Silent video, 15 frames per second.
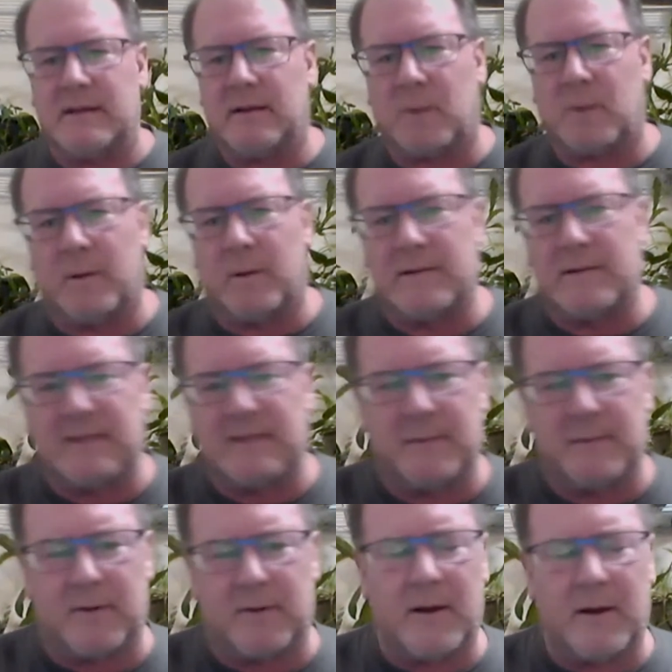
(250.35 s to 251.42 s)
according to Sam
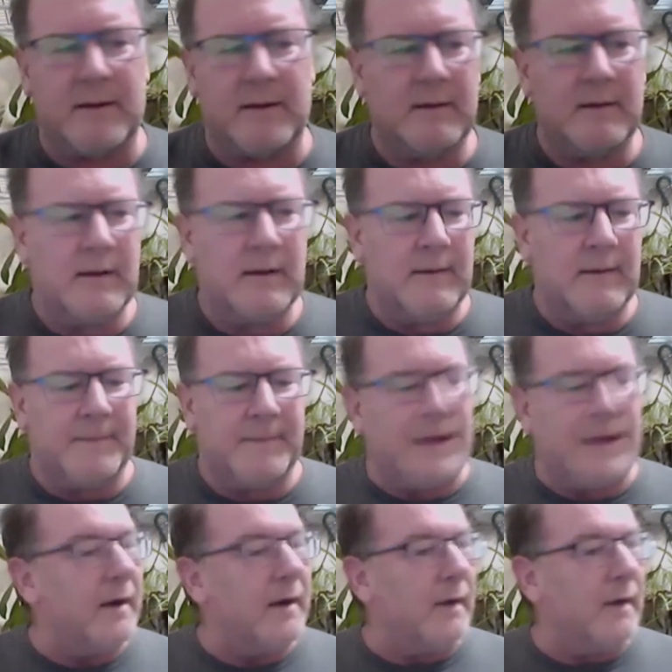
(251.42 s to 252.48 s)
Carana
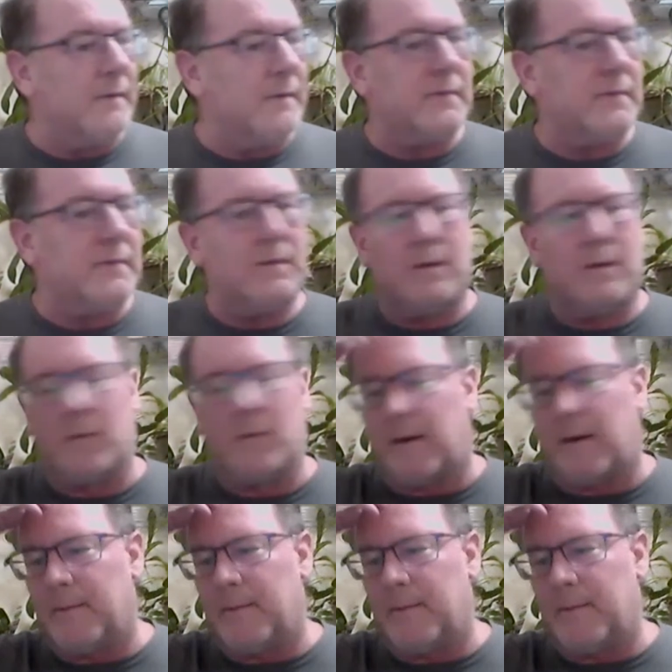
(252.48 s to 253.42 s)
and others who